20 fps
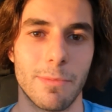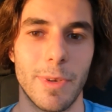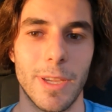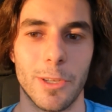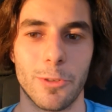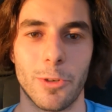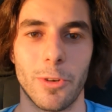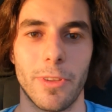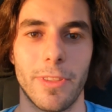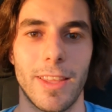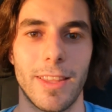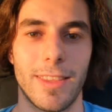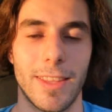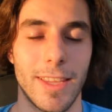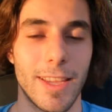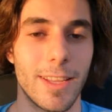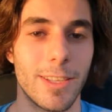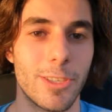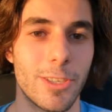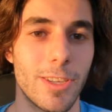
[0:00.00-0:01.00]
make sure that
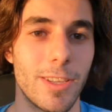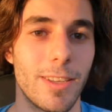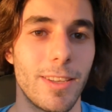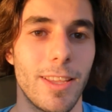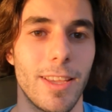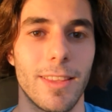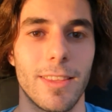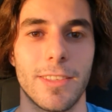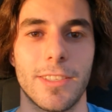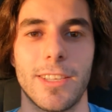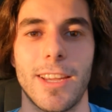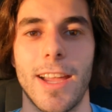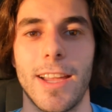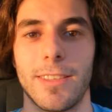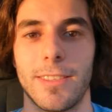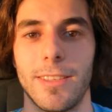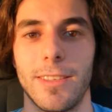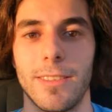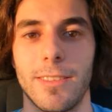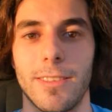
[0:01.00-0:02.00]
the engine and the
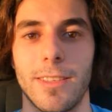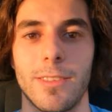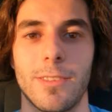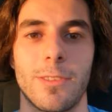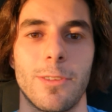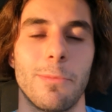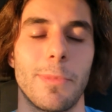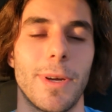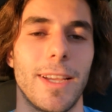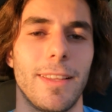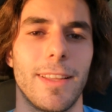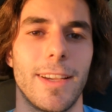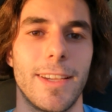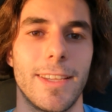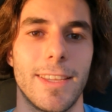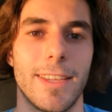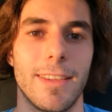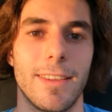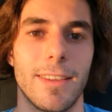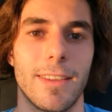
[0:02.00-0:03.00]
chassis is to my
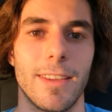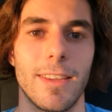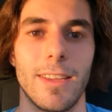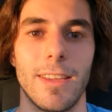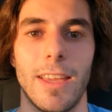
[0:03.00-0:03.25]
liking,